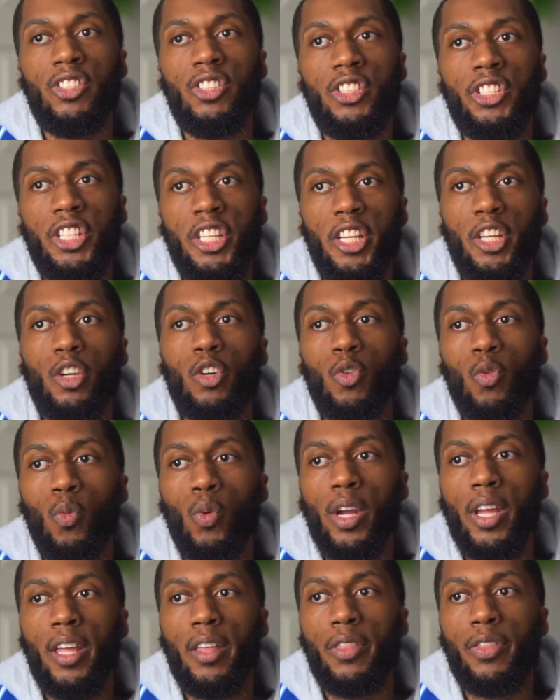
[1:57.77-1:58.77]
deal
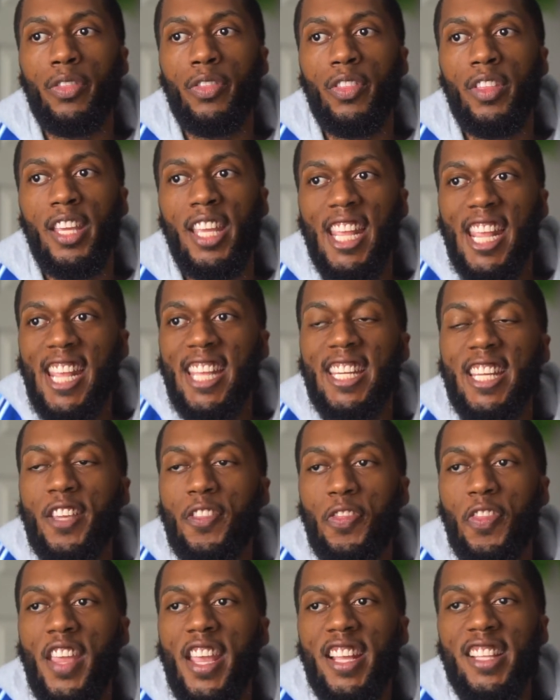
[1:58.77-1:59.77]
with
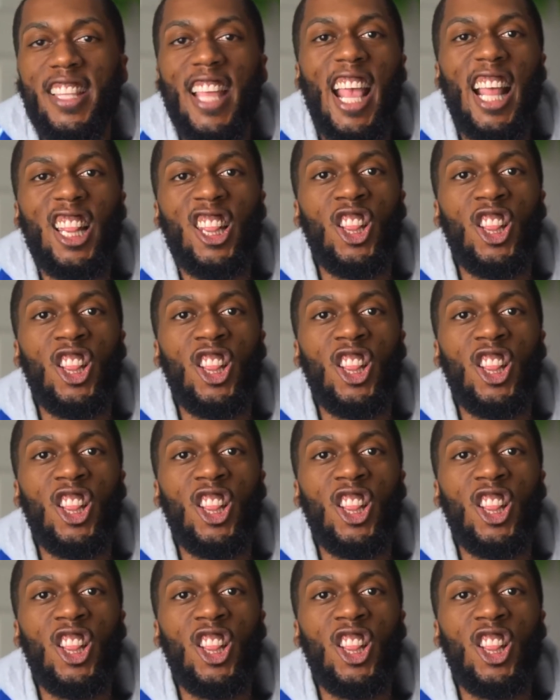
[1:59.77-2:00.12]
anything that